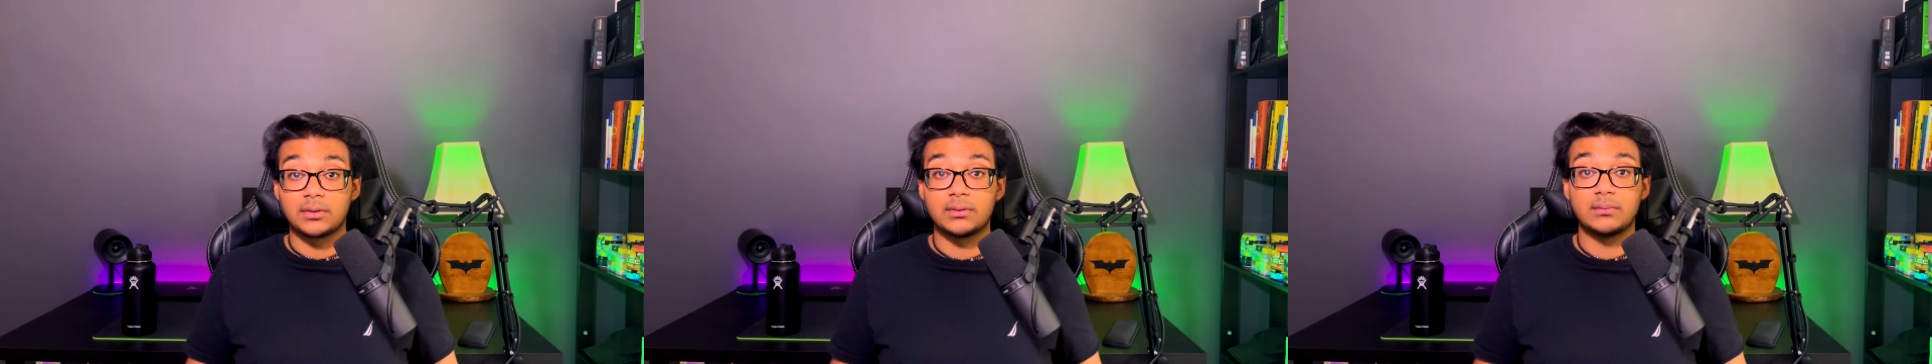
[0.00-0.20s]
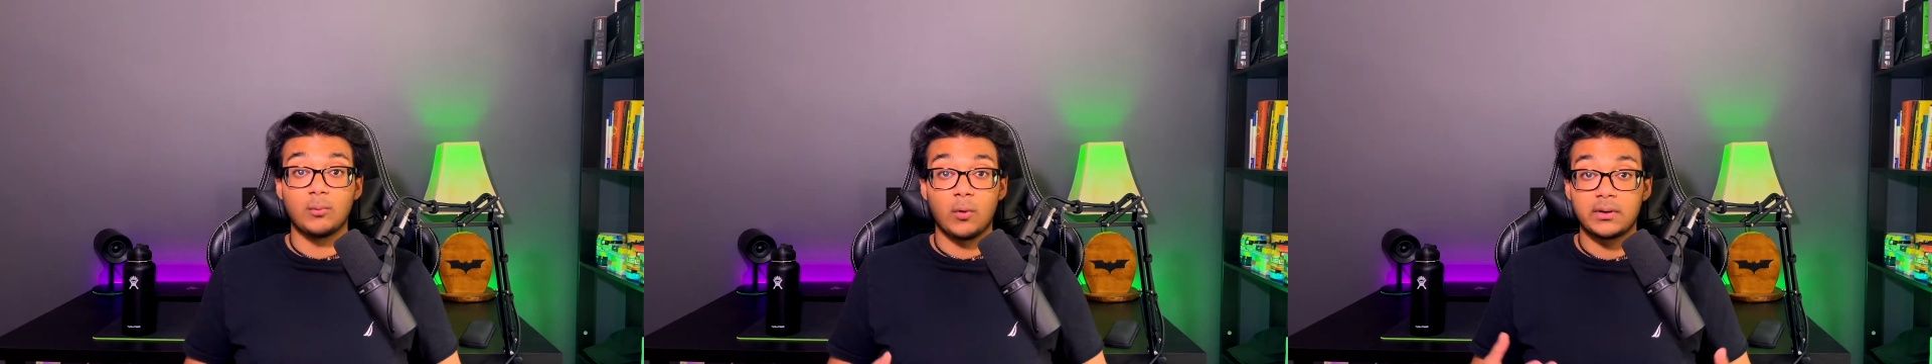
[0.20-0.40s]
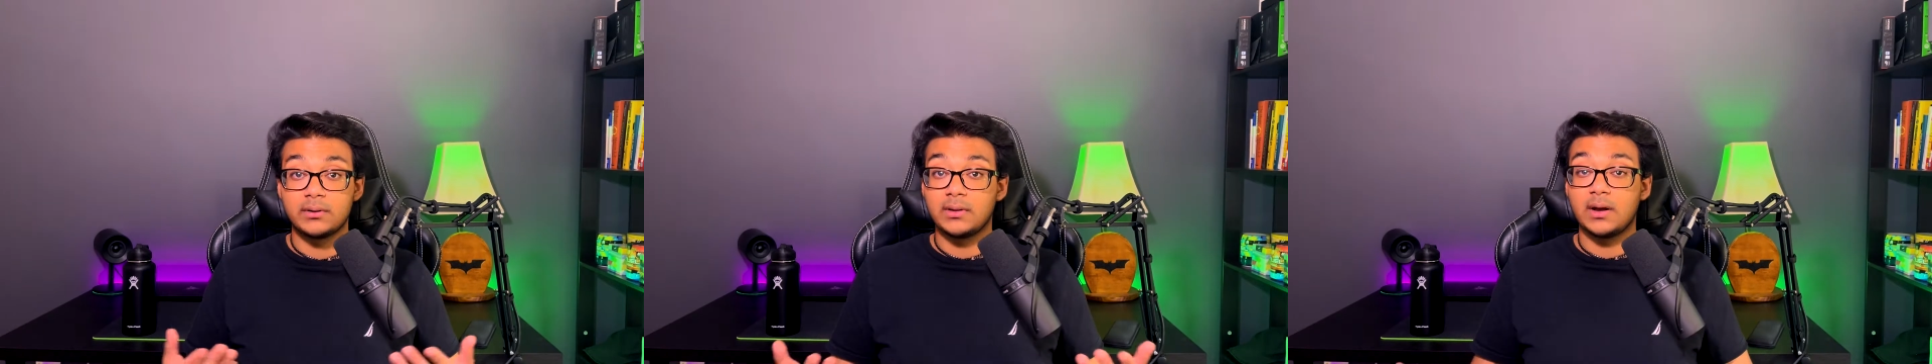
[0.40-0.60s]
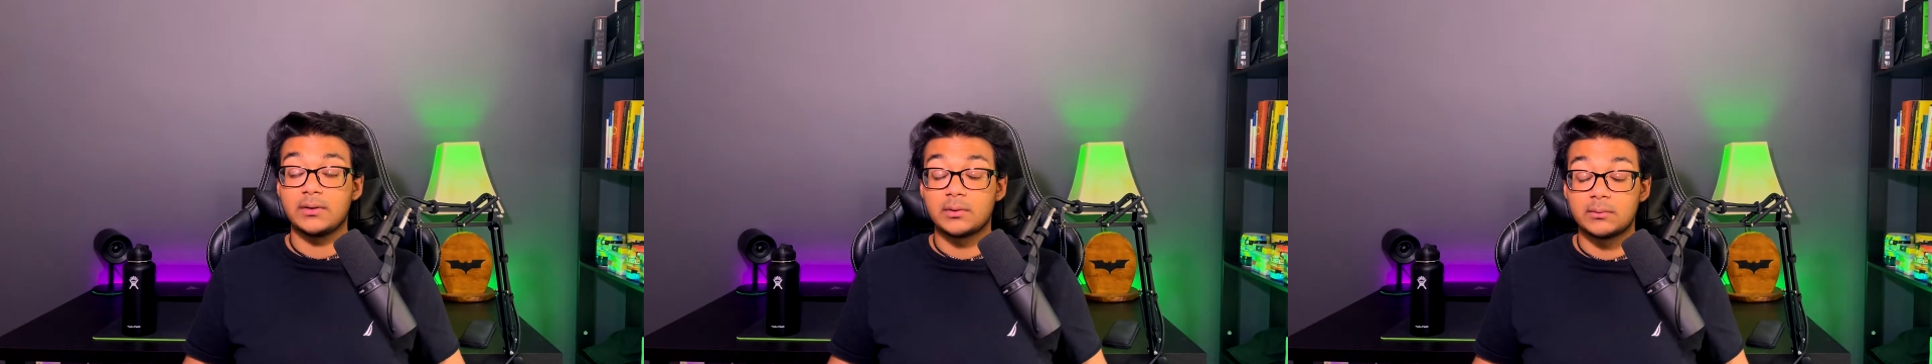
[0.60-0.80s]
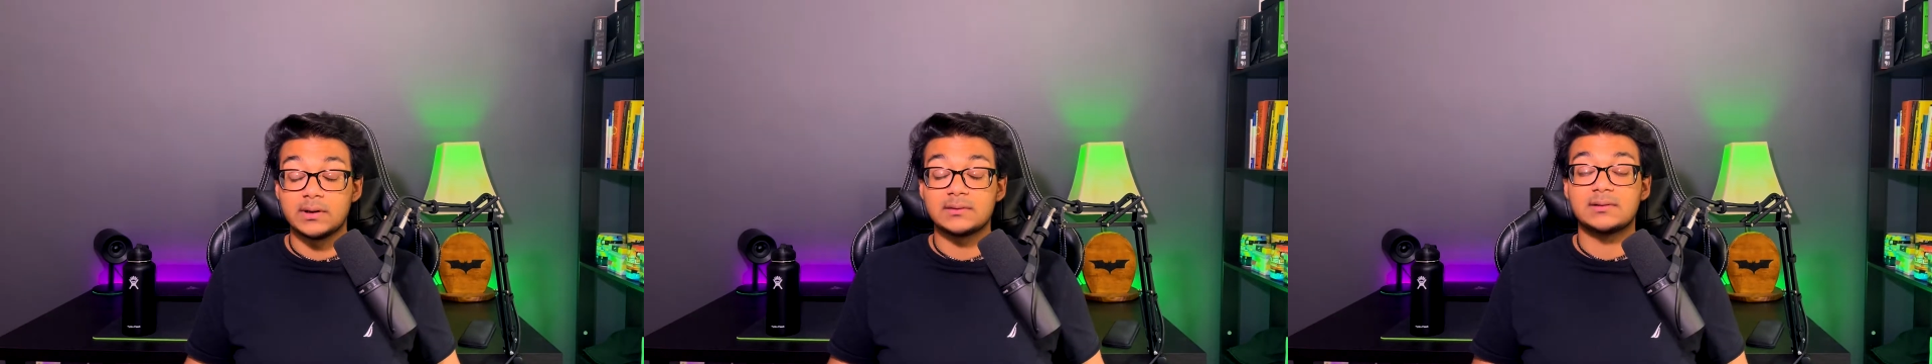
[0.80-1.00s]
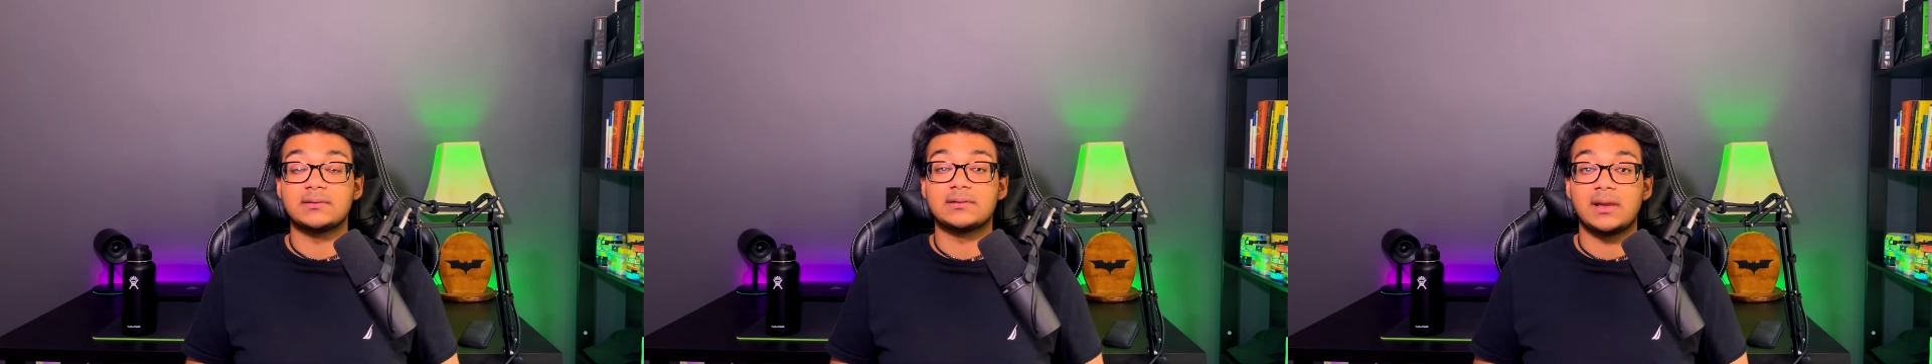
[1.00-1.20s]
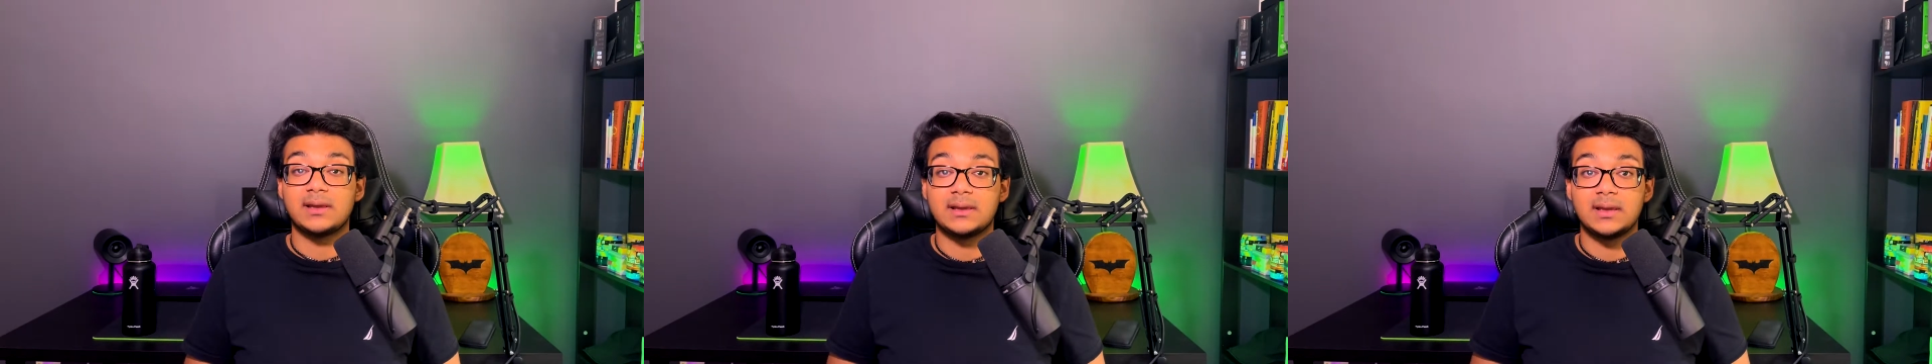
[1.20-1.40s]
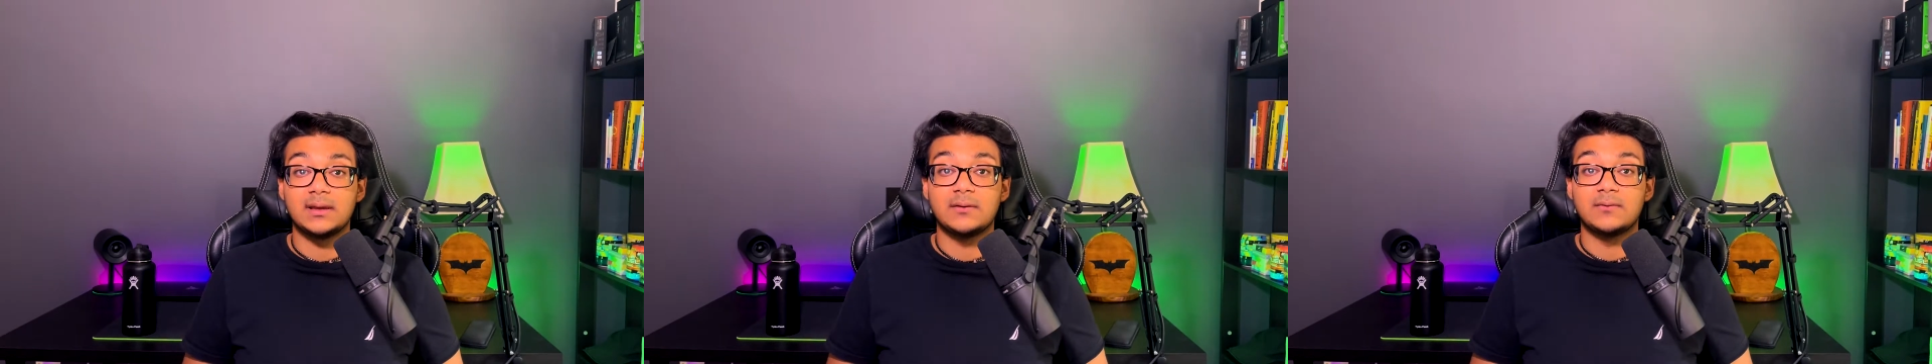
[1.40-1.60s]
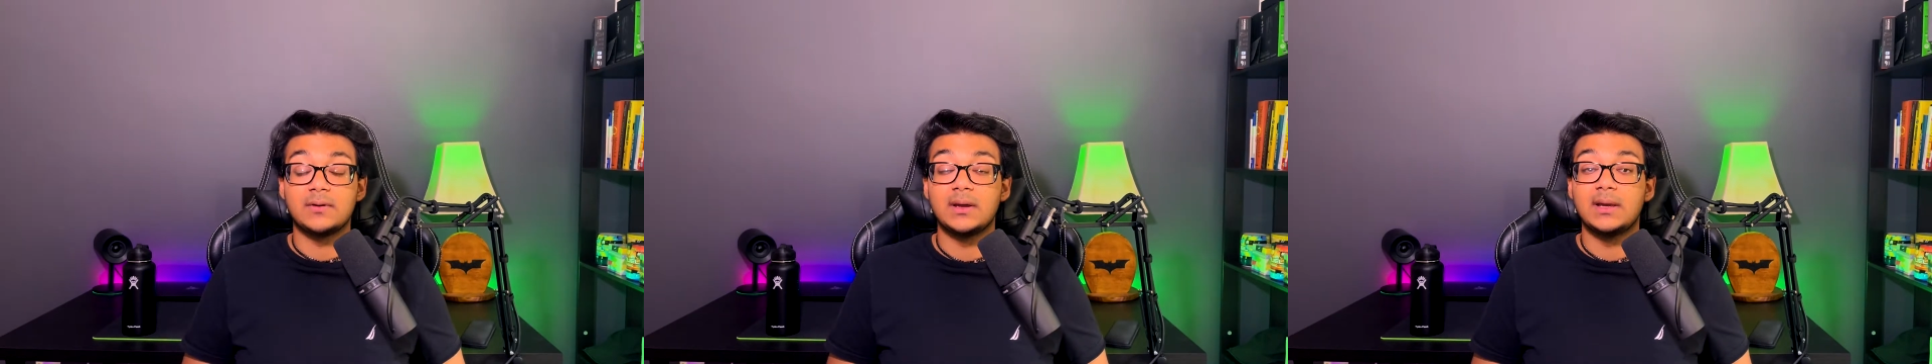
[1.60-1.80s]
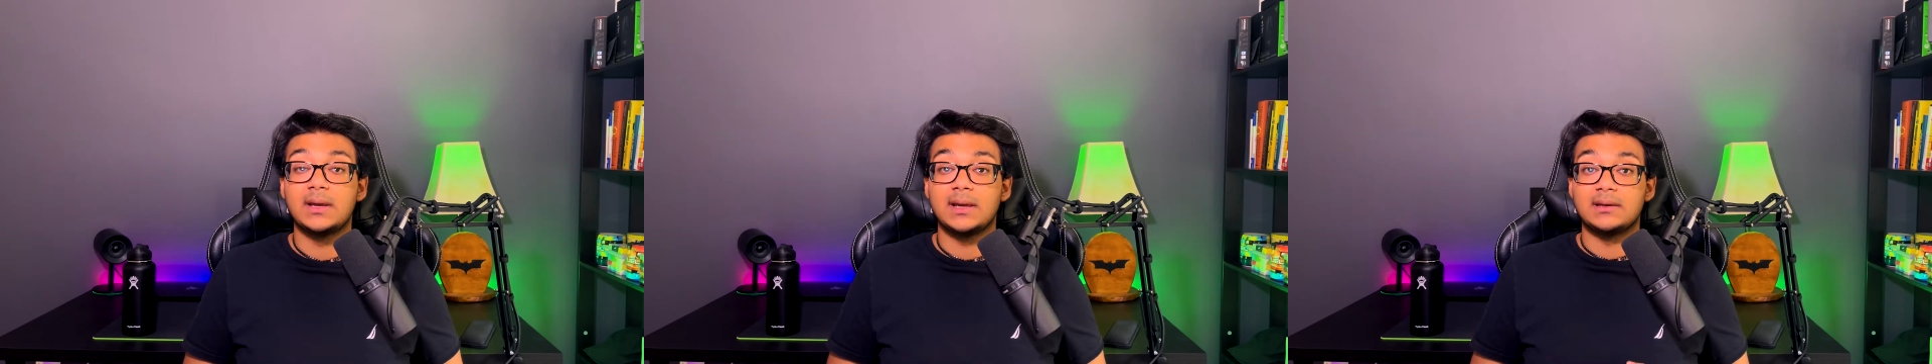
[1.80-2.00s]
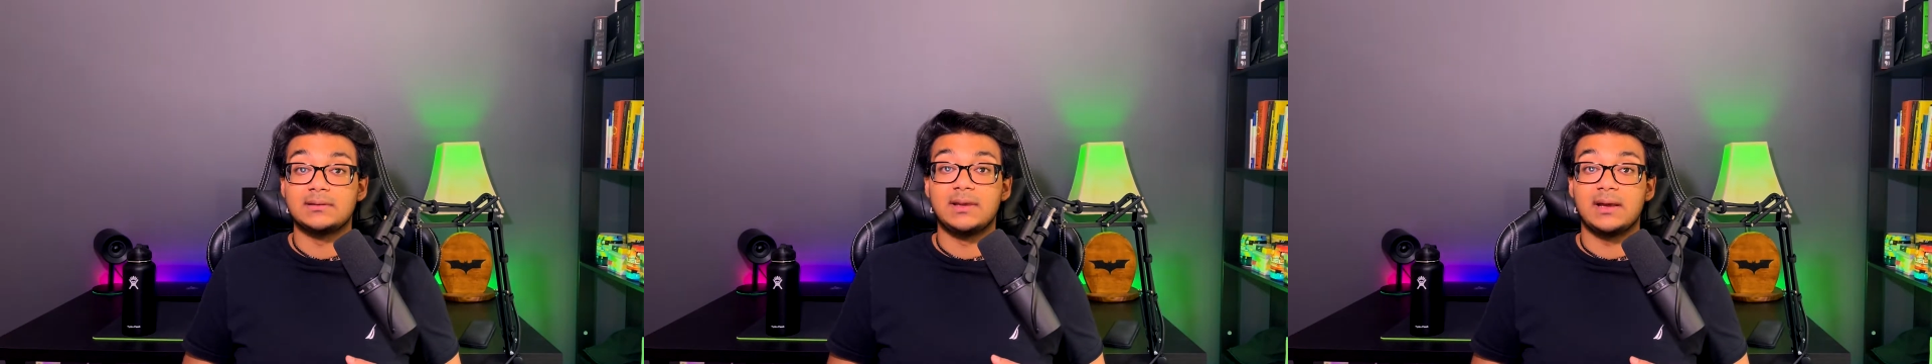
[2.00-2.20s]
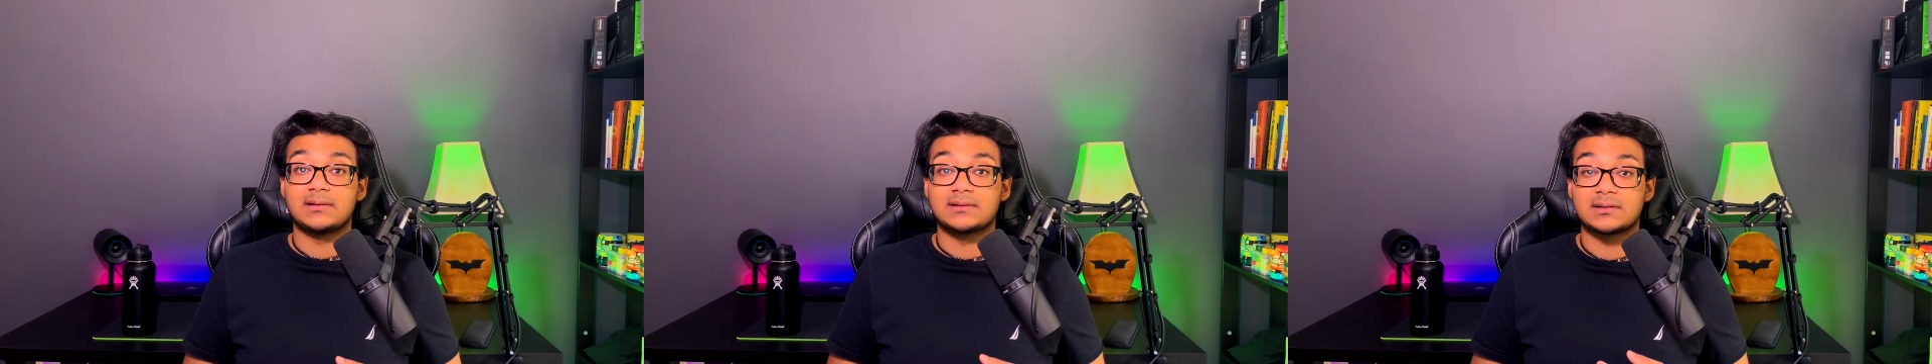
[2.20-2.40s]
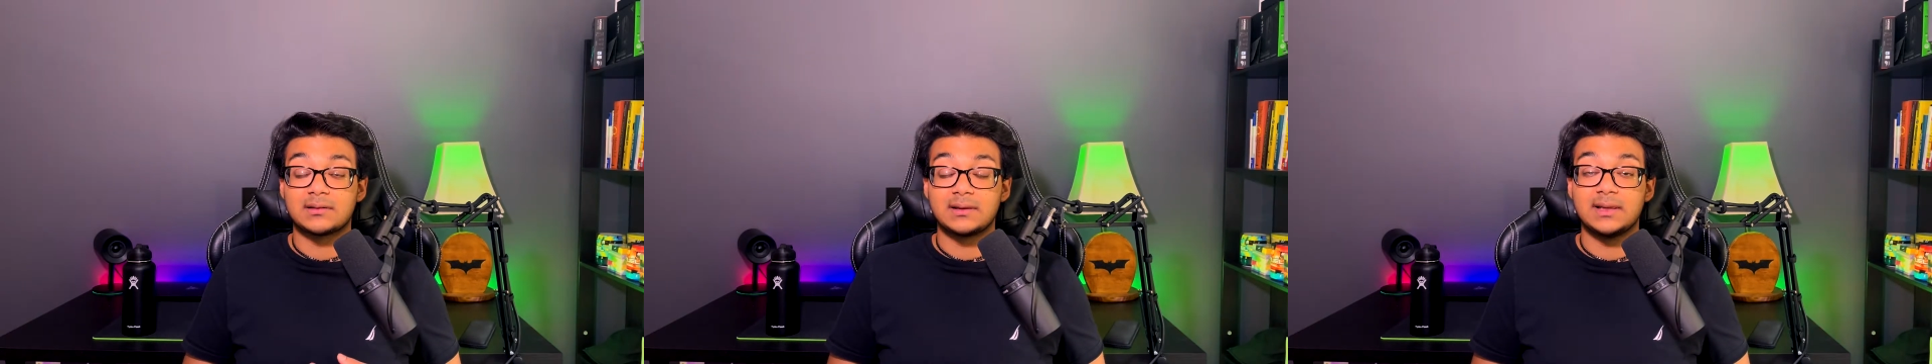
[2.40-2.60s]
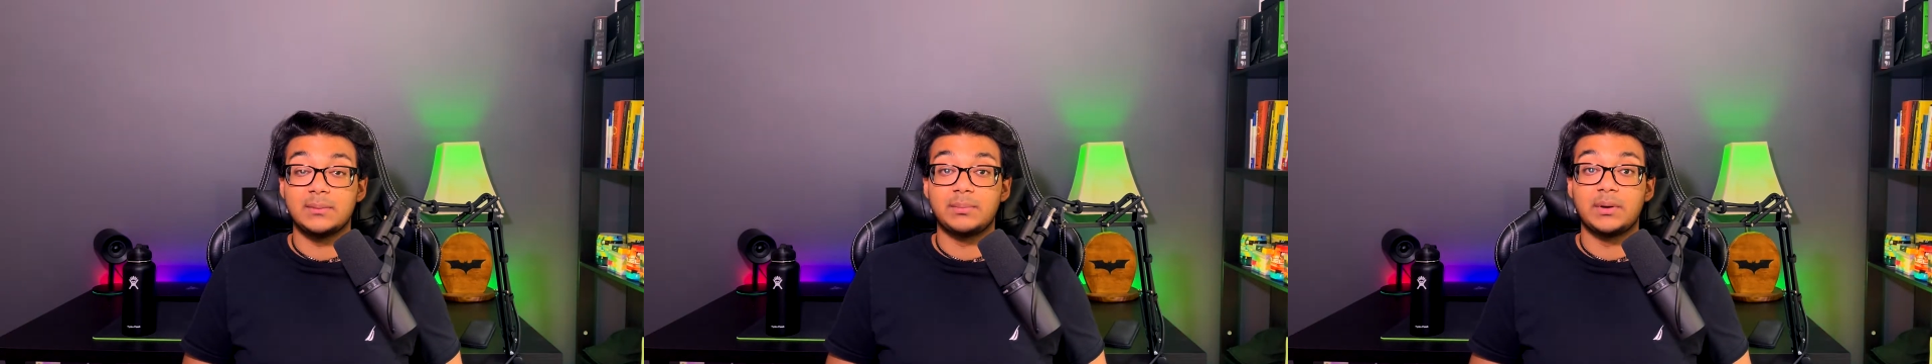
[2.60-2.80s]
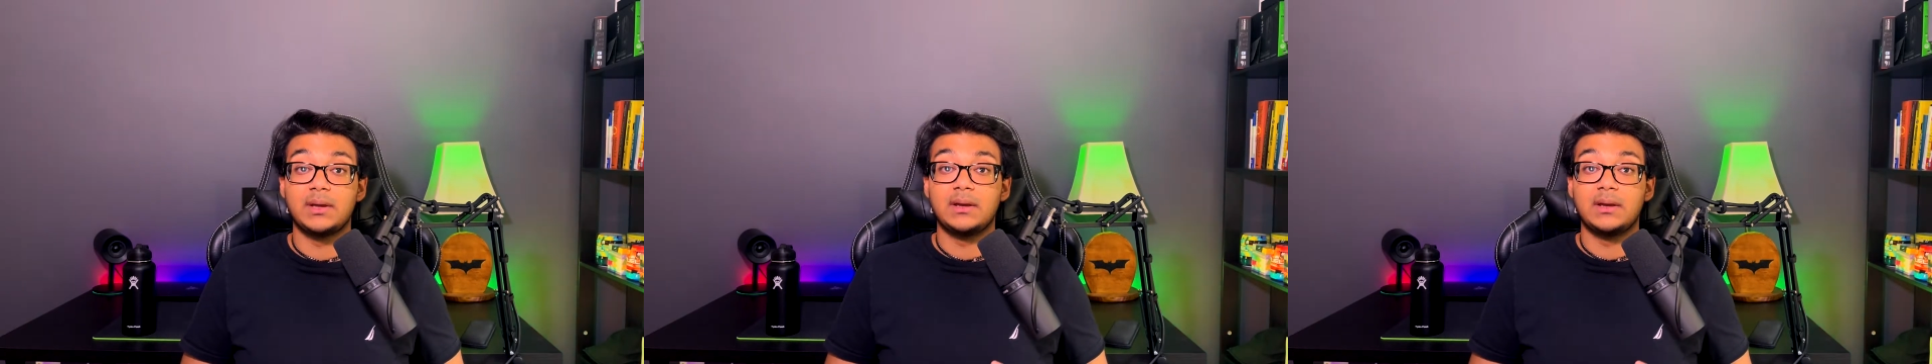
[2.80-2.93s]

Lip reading: one of the other reasons they give is that sleep